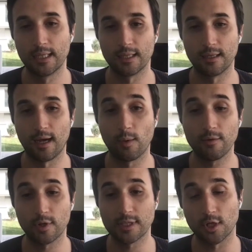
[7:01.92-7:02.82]
Uh,
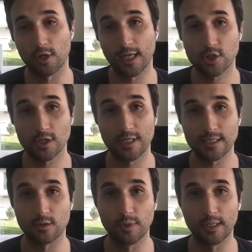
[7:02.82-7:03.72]
however, it's a connection
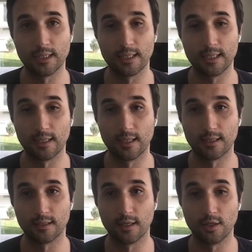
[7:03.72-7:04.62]
that's completely
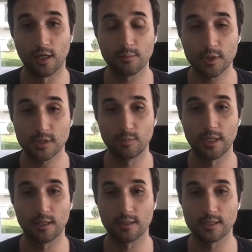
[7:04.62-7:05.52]
uh, anonymous
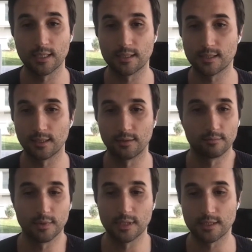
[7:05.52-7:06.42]
because it's uh, you
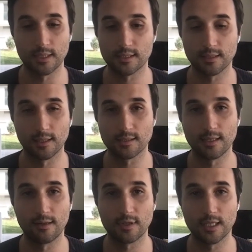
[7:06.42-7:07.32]
know it's it's, uh, it's an
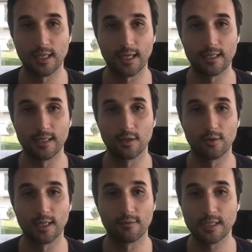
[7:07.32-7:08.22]
NFT like any other
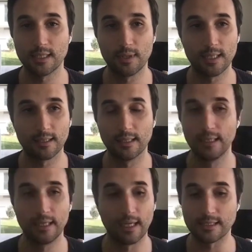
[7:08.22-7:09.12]
NFT, meaning
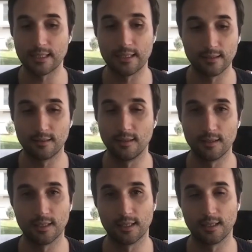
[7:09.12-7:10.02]
it's in a right.
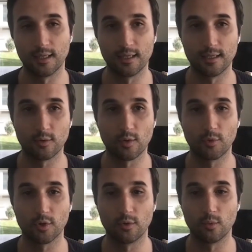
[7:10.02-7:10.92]
in a in a
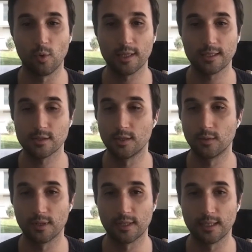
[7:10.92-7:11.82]
crypto wallet. So the
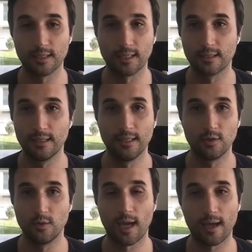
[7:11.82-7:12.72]
only thing that
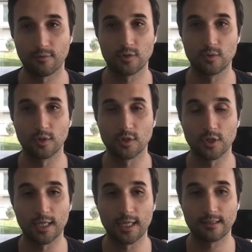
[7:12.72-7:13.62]
you have to uh, to
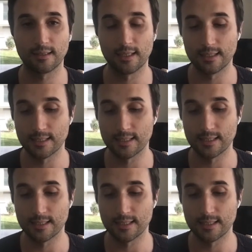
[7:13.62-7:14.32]
connect is